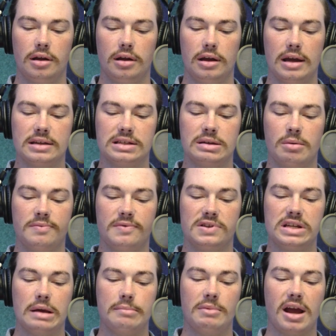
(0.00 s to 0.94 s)
get some of
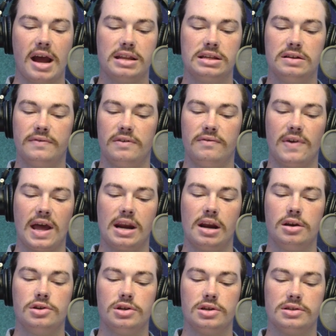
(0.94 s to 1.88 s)
the same kinds of
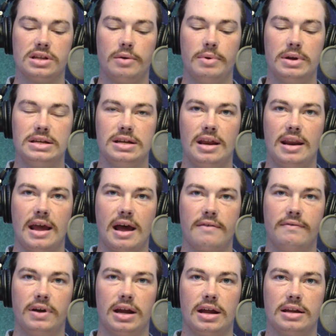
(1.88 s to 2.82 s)
advantages that we did
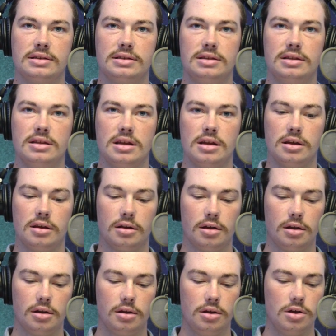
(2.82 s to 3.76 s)
have against the
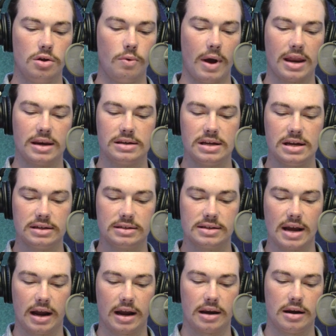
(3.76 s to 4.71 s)
UND
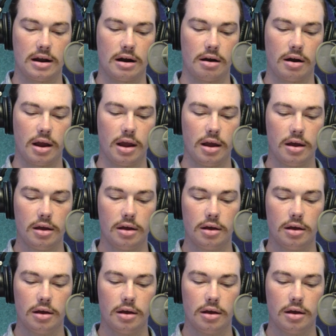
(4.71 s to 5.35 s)
secondary.